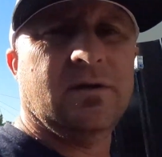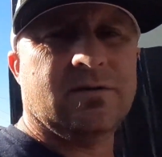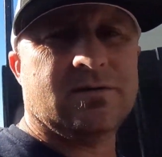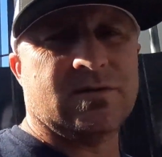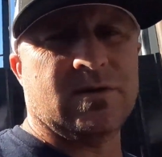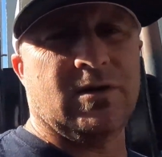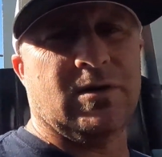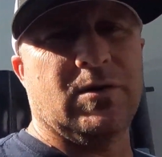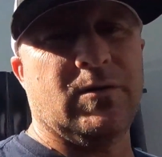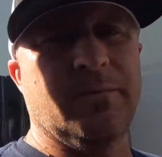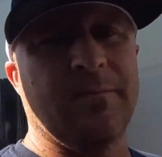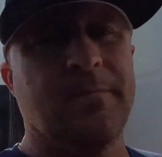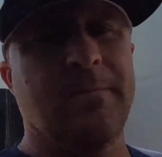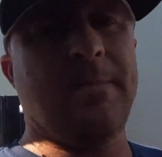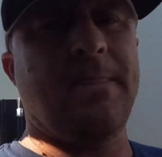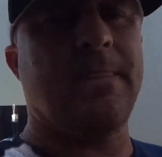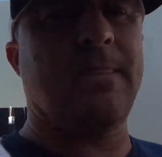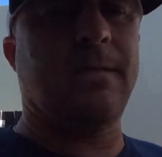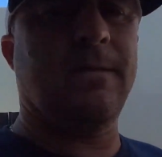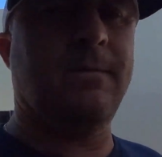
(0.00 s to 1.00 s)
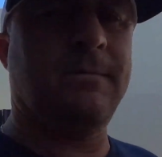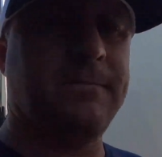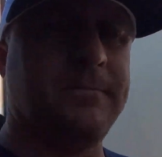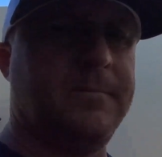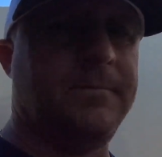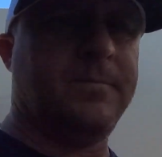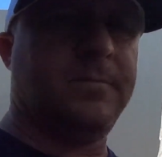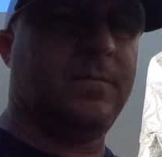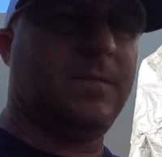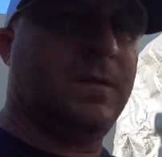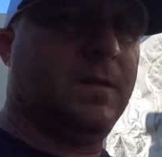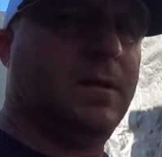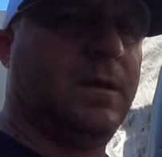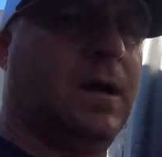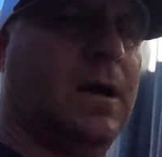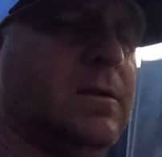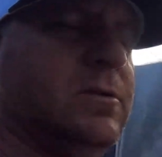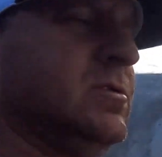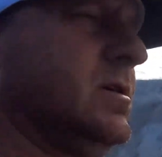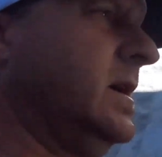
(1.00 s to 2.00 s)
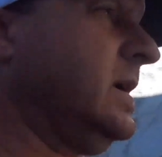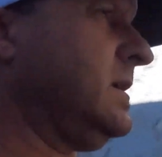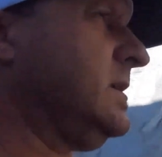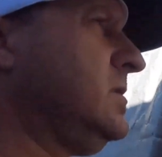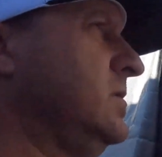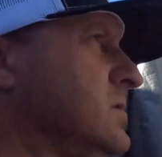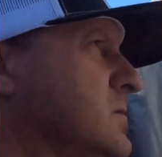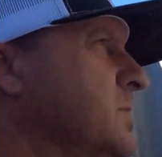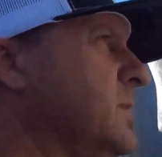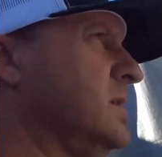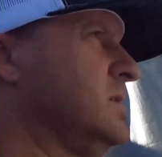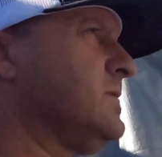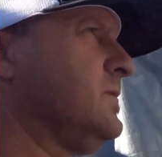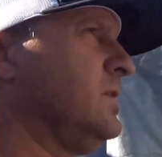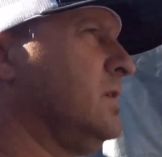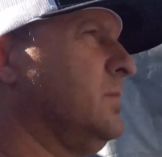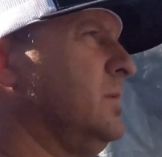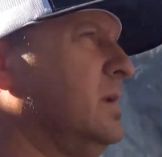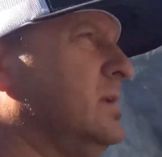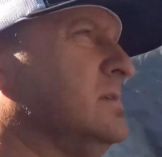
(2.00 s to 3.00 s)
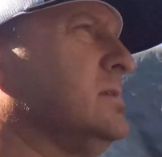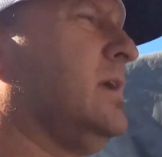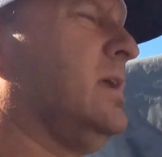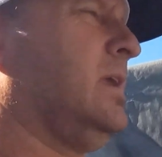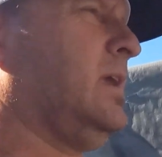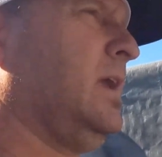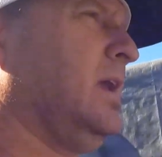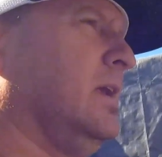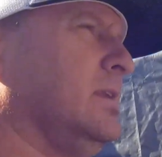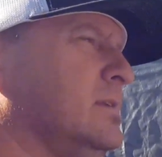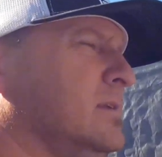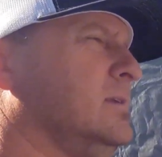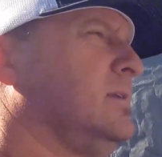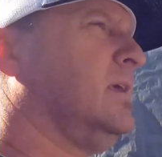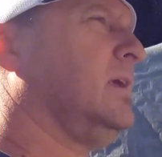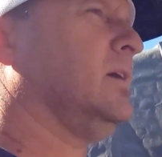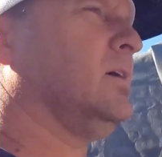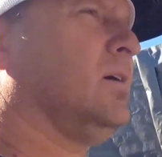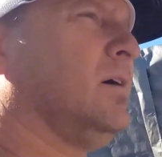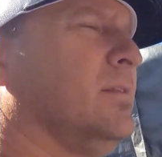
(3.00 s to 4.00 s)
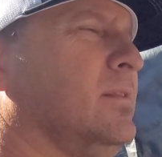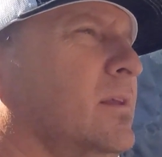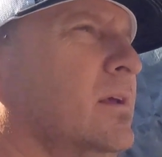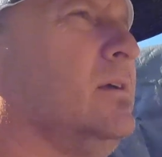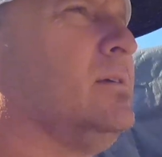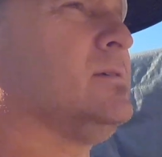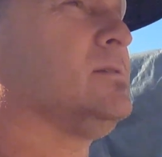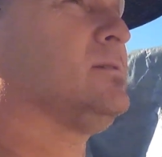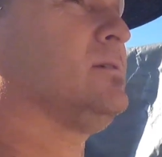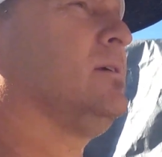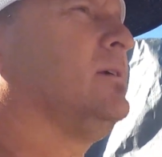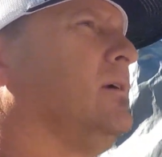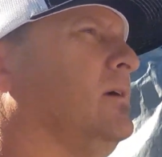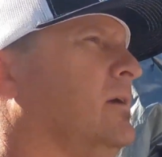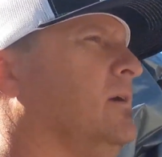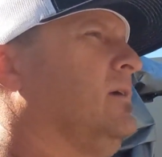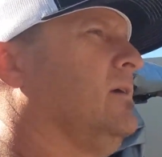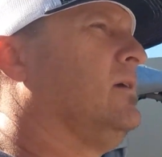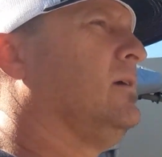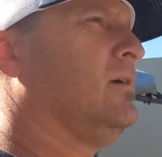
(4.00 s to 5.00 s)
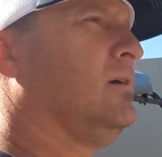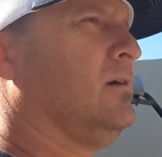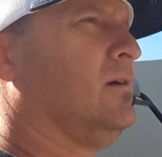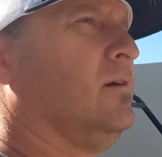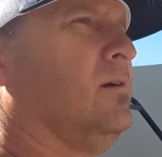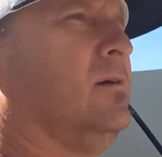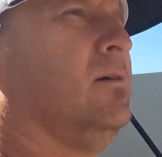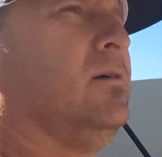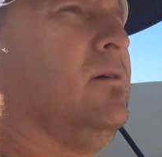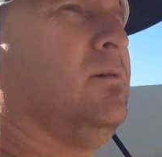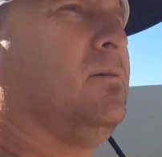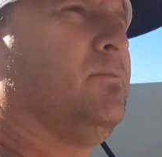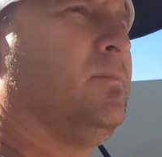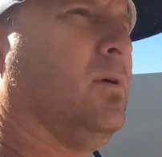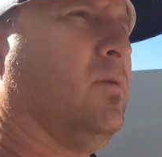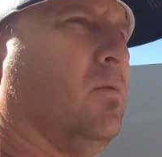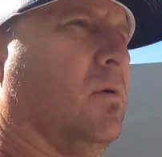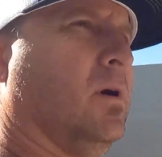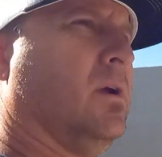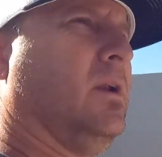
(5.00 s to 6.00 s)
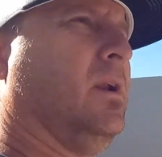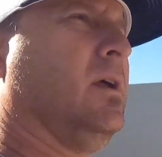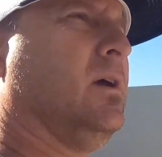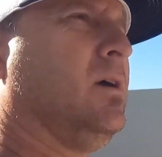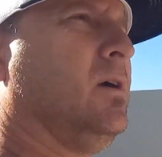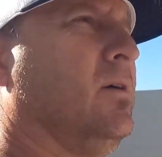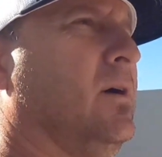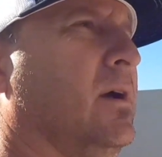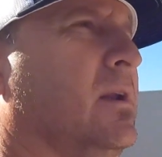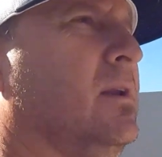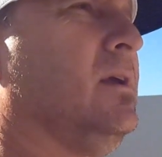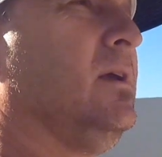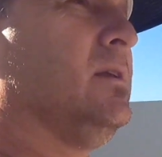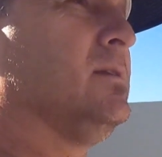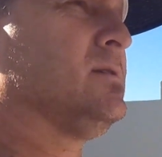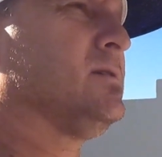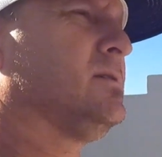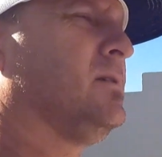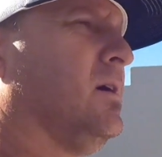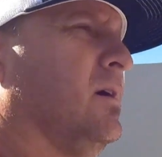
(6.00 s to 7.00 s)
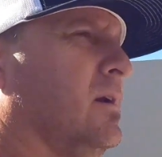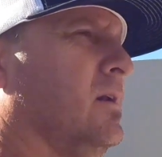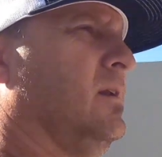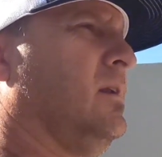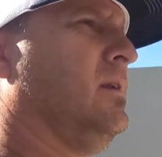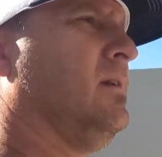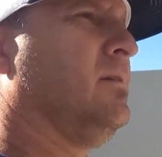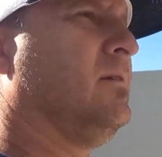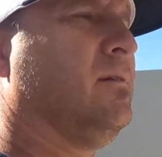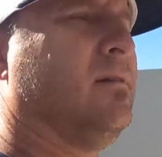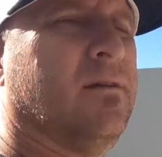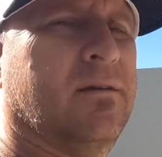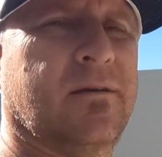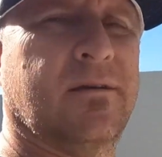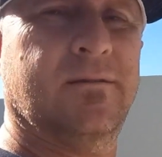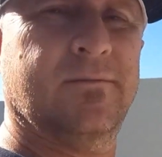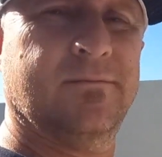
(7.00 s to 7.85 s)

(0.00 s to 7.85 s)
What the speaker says: So I'll try to do as much filming as I can today on this. But we're gonna go ahead and get started and